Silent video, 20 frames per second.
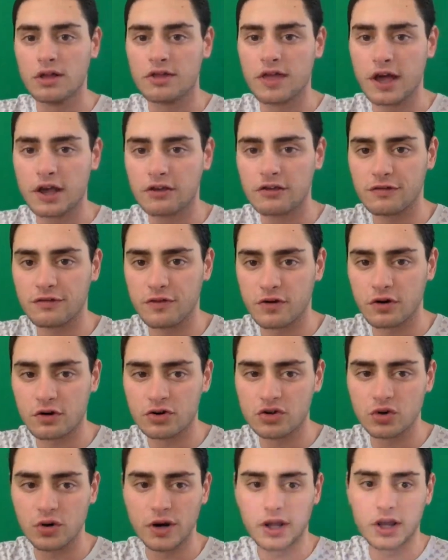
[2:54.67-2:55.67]
Thanks
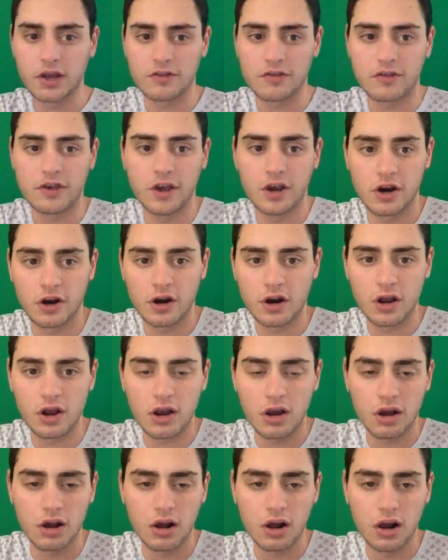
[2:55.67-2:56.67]
for joining us here.
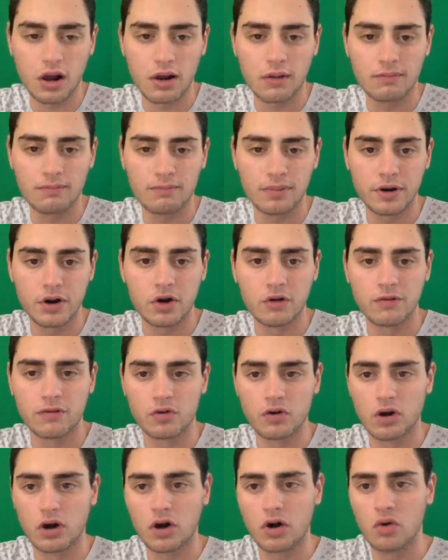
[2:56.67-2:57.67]
But
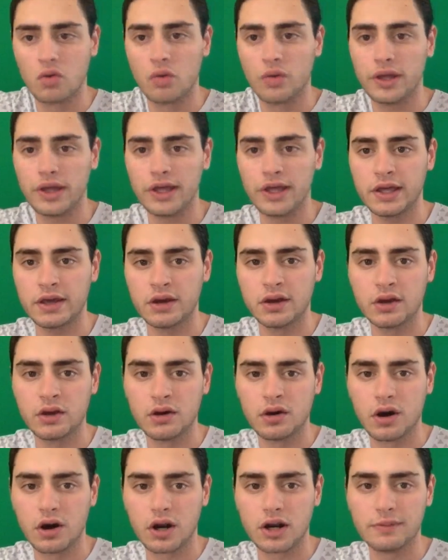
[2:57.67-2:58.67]
overall, we
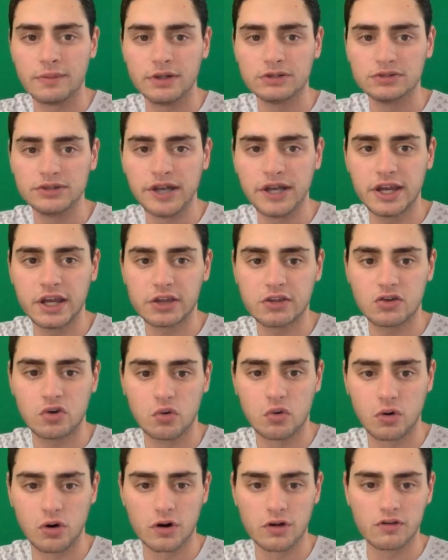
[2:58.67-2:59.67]
are going to be leaning
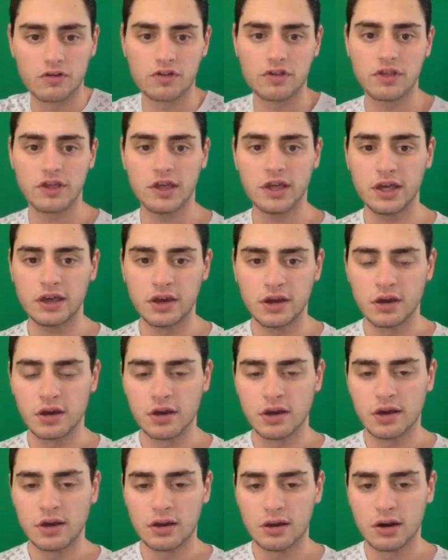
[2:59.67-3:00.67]
towards the
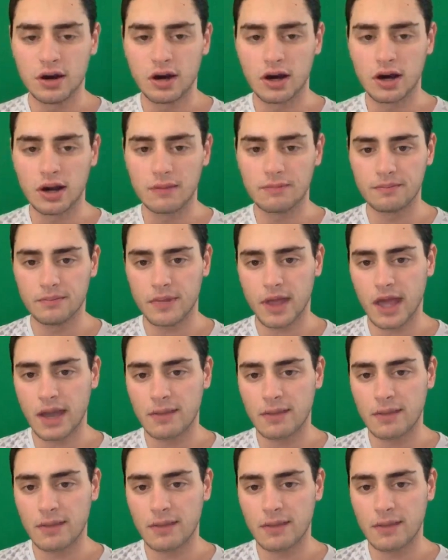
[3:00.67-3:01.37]
home